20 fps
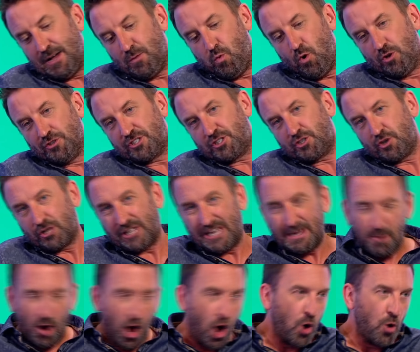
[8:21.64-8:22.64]
once took him
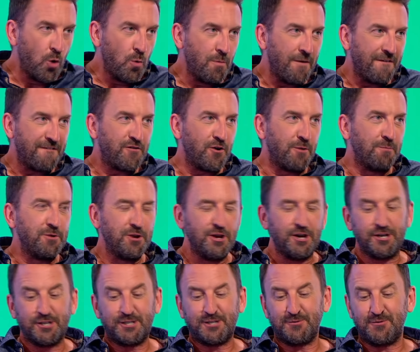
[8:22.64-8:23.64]
home from
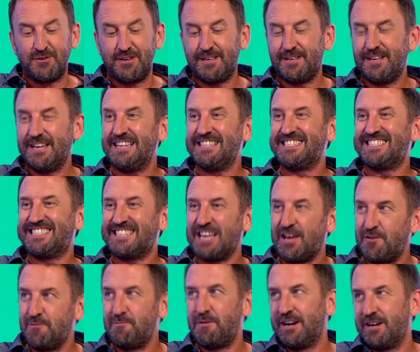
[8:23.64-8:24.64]
nursery instead
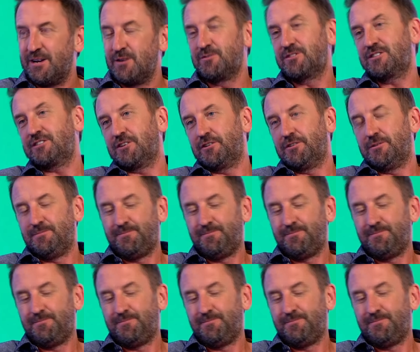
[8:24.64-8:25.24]
of my own son.